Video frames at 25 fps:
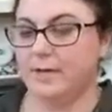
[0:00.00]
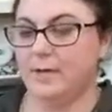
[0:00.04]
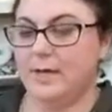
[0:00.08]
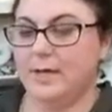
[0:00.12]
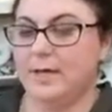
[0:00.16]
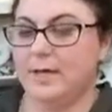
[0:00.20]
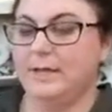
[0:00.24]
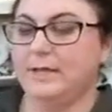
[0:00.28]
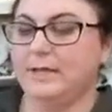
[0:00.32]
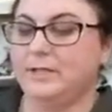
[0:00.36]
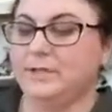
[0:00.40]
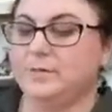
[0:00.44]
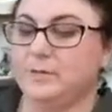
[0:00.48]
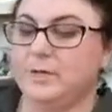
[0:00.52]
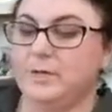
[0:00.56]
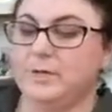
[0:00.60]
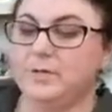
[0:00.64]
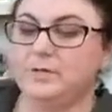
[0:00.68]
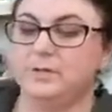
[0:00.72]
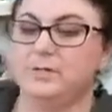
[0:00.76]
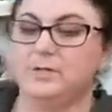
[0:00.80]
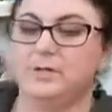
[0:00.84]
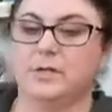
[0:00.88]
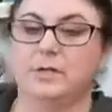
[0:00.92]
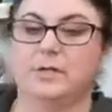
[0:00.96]
And that's what I
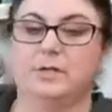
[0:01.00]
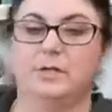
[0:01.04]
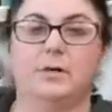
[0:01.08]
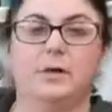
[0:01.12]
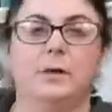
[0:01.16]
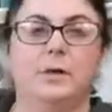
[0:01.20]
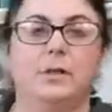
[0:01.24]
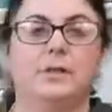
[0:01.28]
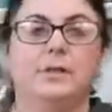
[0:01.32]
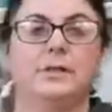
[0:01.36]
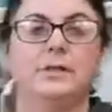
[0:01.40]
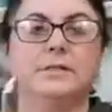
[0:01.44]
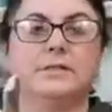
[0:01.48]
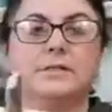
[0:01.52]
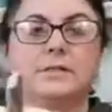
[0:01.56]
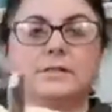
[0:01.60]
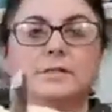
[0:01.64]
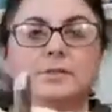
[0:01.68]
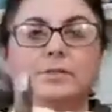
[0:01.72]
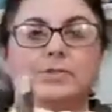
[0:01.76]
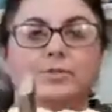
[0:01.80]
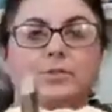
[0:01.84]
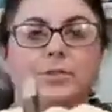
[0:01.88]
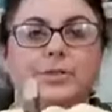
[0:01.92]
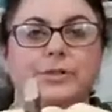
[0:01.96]
used on all these,
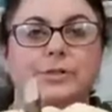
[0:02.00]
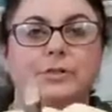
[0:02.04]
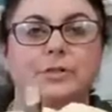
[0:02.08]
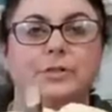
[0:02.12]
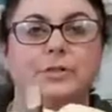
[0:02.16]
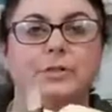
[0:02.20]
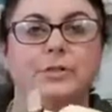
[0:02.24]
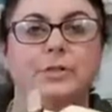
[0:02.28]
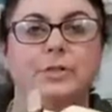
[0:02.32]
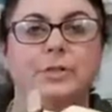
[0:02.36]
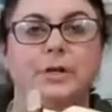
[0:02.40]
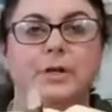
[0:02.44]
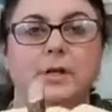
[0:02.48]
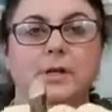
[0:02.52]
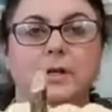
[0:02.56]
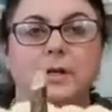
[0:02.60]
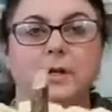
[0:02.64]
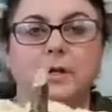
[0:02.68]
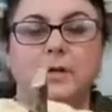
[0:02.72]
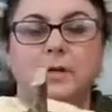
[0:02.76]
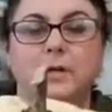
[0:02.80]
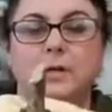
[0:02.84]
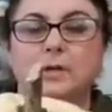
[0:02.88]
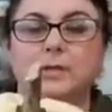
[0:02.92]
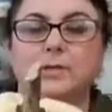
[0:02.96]
is real
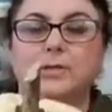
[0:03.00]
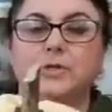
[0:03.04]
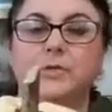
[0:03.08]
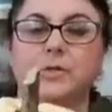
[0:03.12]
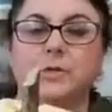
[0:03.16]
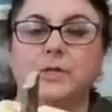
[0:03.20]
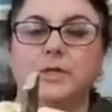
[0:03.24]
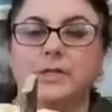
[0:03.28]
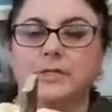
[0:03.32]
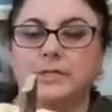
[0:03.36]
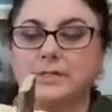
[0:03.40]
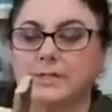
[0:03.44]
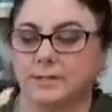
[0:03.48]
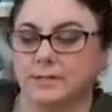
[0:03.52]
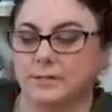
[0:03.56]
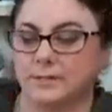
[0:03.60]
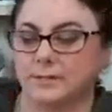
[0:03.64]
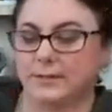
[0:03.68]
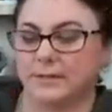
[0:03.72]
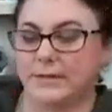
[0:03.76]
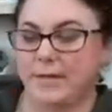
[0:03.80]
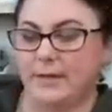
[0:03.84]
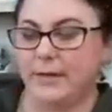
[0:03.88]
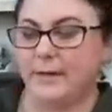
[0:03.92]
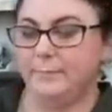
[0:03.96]
twigs at the
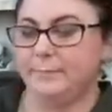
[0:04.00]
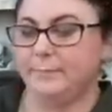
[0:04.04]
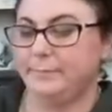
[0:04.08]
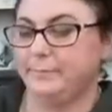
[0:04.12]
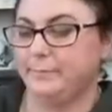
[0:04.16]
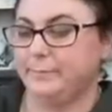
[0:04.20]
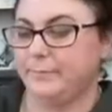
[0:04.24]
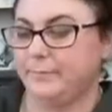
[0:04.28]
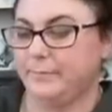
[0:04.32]
top.